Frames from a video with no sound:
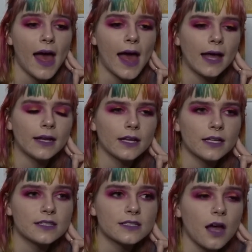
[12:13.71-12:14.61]
and
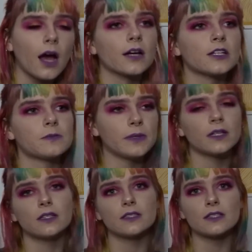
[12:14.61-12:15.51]
it sucks
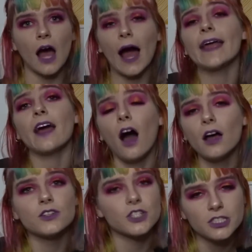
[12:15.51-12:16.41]
because I
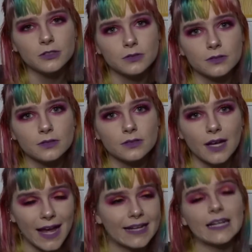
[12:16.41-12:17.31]
can't do
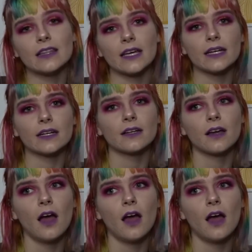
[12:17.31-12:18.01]
anything.